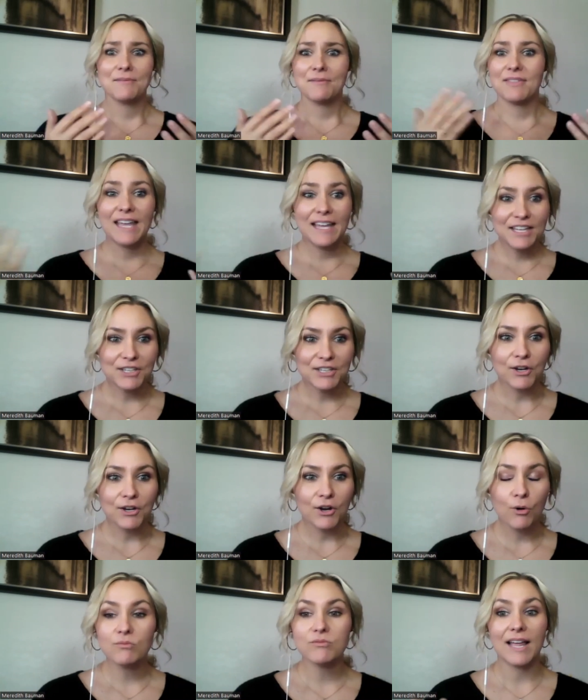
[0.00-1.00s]
thank
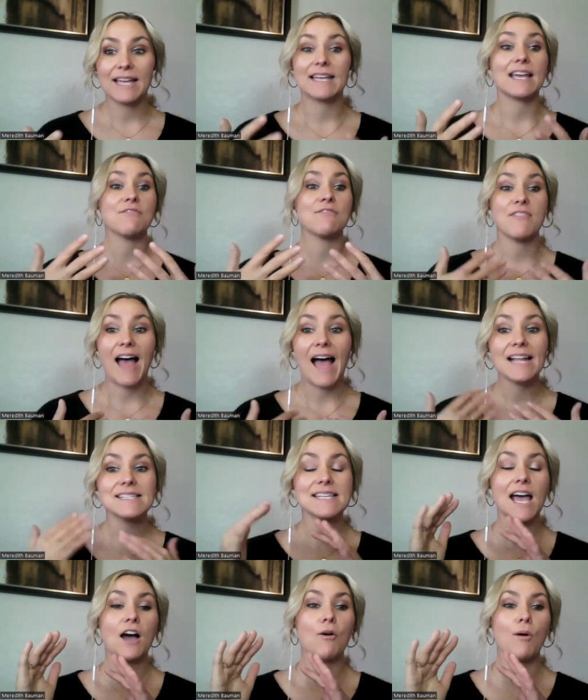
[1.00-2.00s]
you." Like if that's
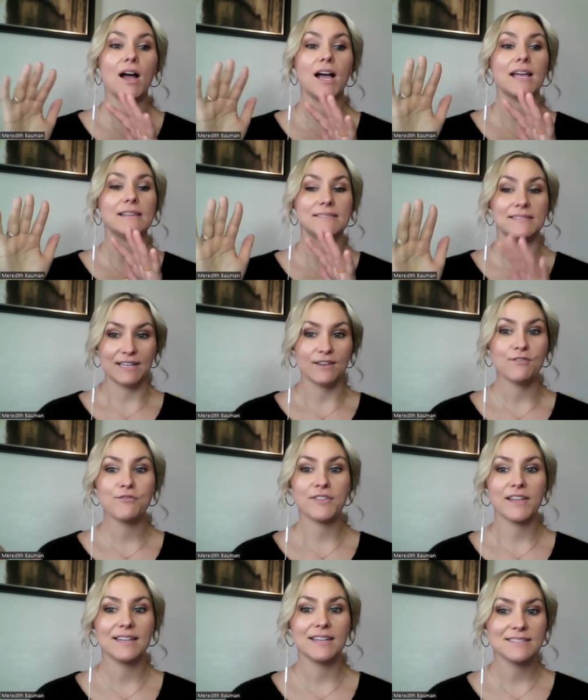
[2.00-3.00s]
how I leave
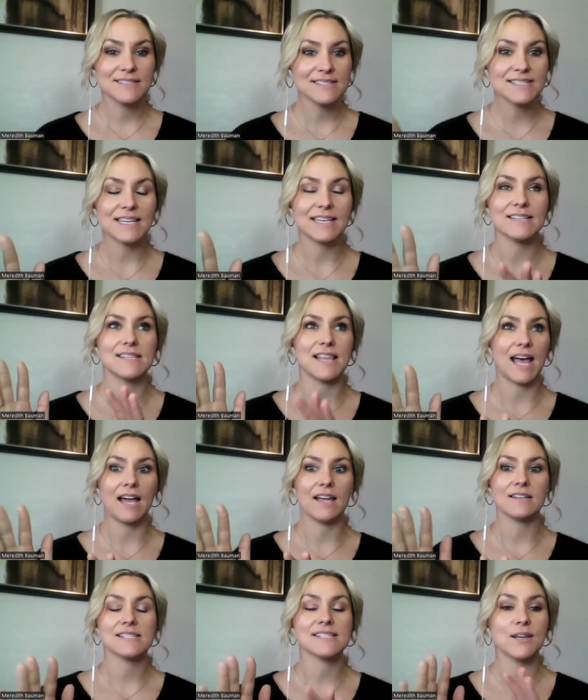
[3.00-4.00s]
things, is
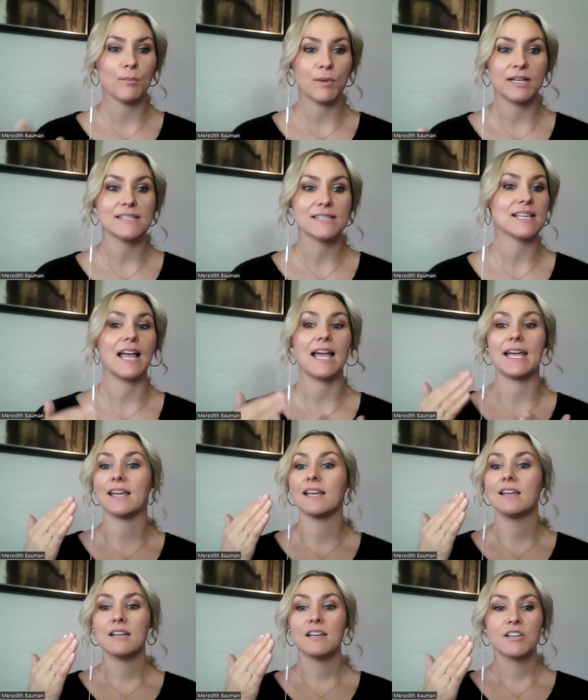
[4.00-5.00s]
that somebody's like,
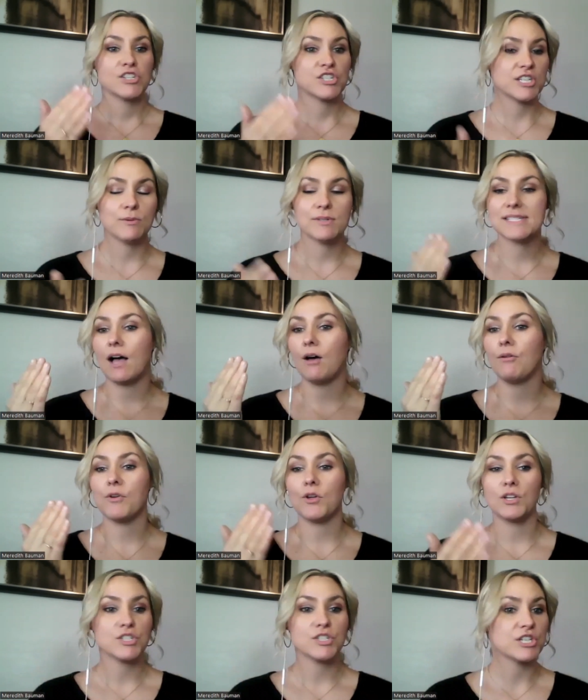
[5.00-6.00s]
"She was
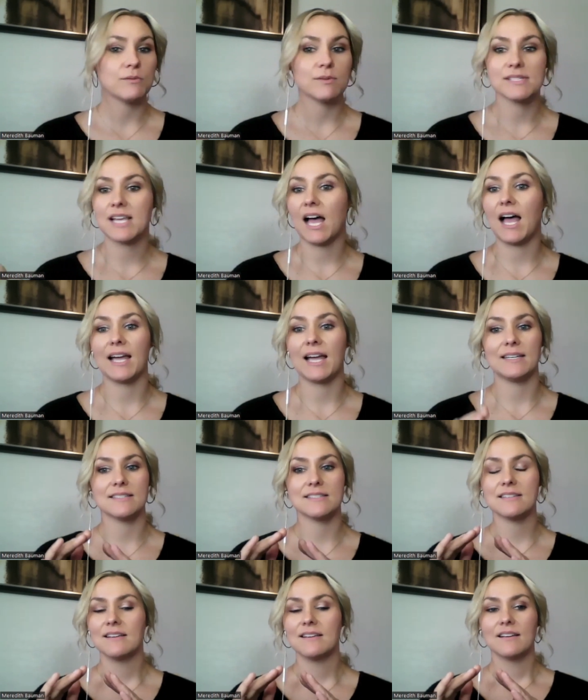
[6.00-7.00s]
helpful, she was
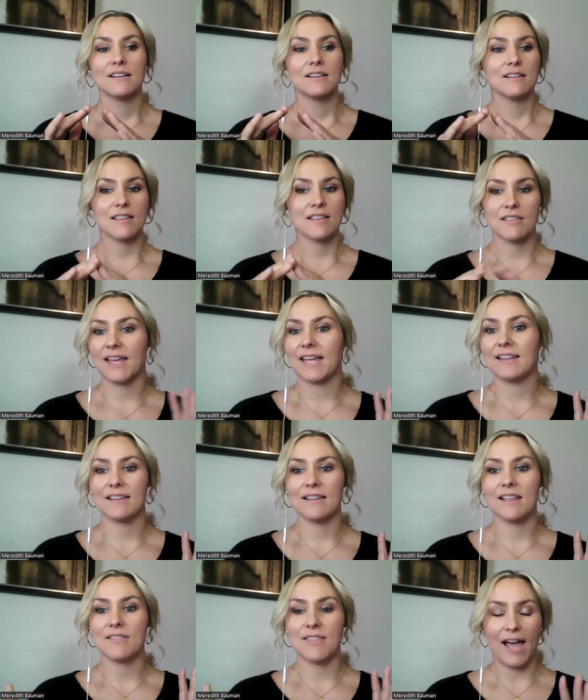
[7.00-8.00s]
kind,"
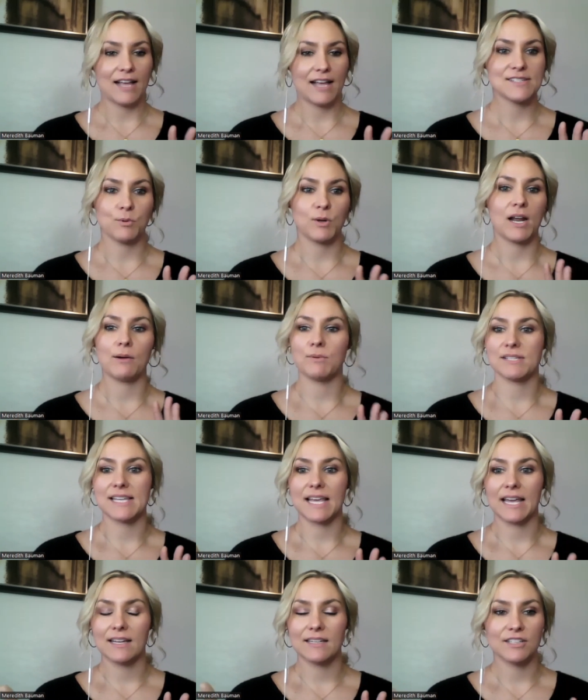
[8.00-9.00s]
then that's what I would
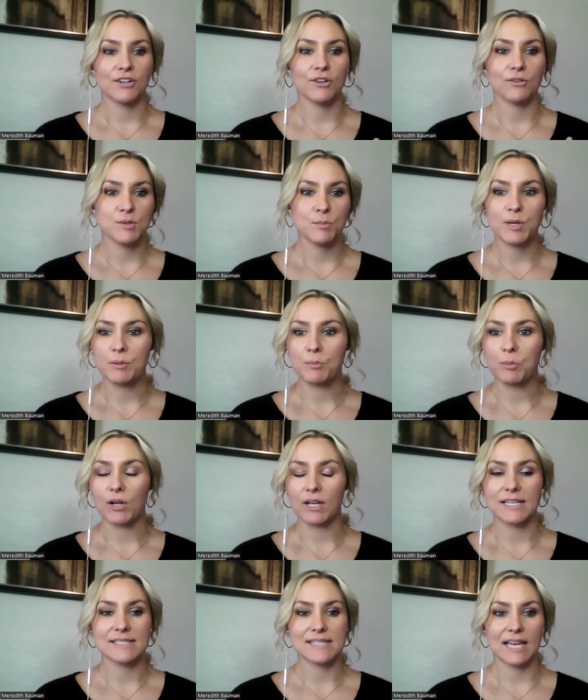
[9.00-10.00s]
say, you know, to people
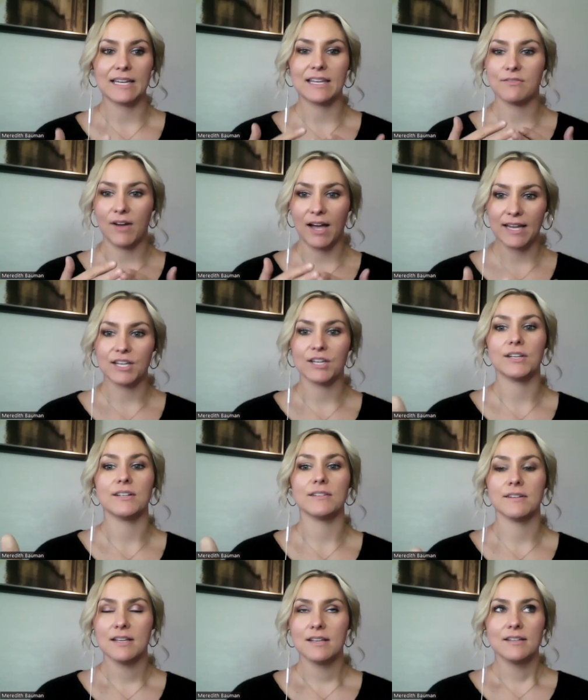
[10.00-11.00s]
is like if I can